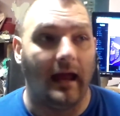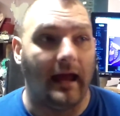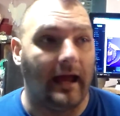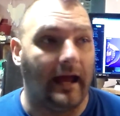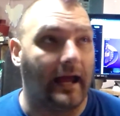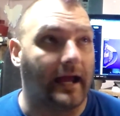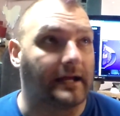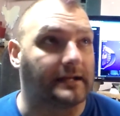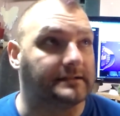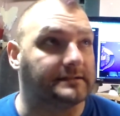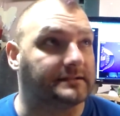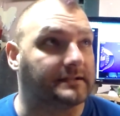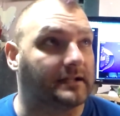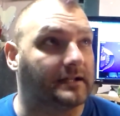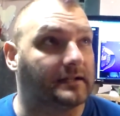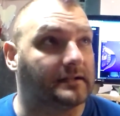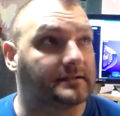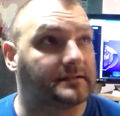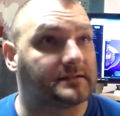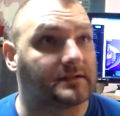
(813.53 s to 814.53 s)
And
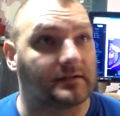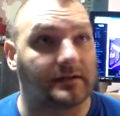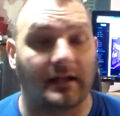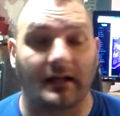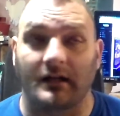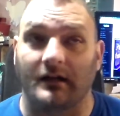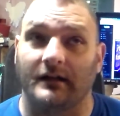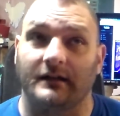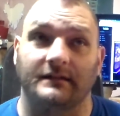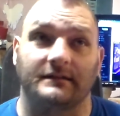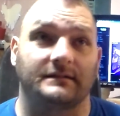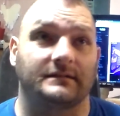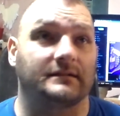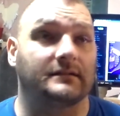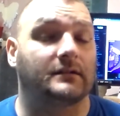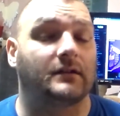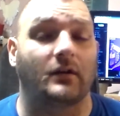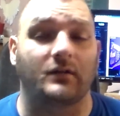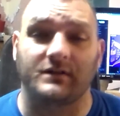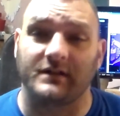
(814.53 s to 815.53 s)
so yeah, guys,
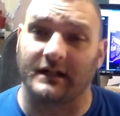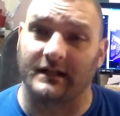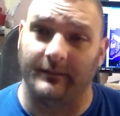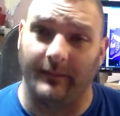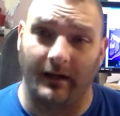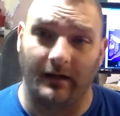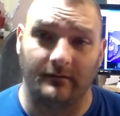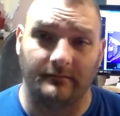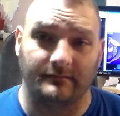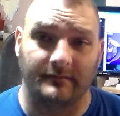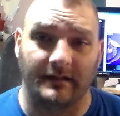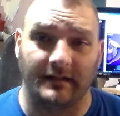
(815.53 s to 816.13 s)
go check them out.